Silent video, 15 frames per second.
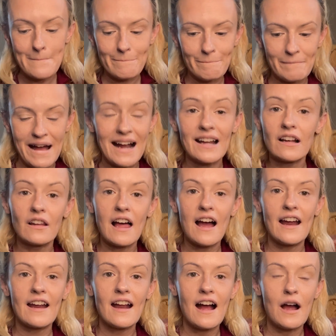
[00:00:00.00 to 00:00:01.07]
Not gonna
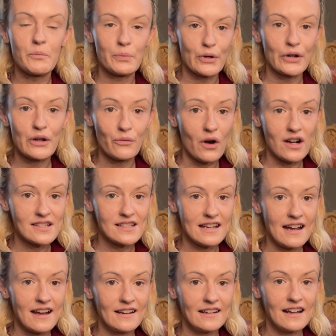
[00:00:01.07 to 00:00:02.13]
lie, I'm pretty rusty
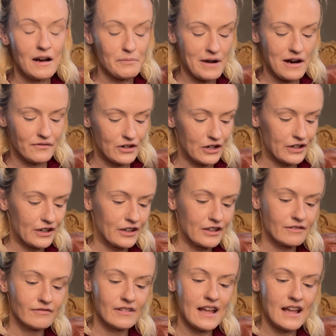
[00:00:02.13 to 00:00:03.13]
at it. I'm not very good.